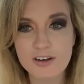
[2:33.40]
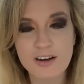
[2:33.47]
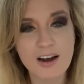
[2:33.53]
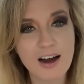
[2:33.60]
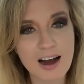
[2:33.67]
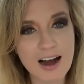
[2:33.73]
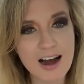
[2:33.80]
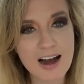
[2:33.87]

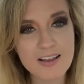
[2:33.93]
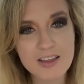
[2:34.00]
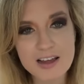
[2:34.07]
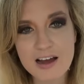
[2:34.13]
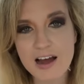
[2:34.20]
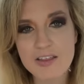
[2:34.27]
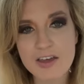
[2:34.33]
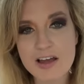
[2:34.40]
Uh, they
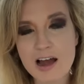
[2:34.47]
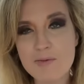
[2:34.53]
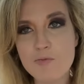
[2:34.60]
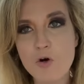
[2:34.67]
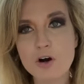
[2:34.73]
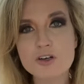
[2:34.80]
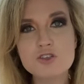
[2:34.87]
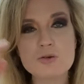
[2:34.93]
got they got
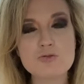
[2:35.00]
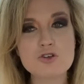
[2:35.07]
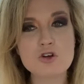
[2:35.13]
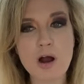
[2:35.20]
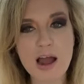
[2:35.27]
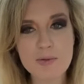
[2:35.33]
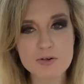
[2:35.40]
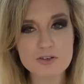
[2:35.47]
more
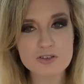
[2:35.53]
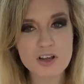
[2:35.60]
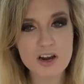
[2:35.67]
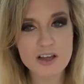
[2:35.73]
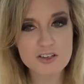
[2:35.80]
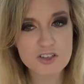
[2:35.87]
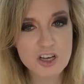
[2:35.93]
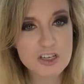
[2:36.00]
subscribers than
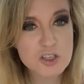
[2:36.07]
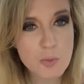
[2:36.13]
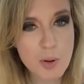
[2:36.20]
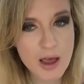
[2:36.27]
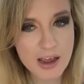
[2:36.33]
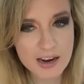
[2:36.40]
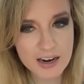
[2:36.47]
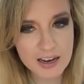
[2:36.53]

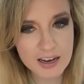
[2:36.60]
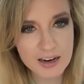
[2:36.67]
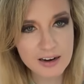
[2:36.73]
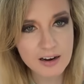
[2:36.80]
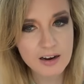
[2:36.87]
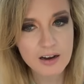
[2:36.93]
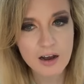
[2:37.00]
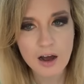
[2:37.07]
anticipated.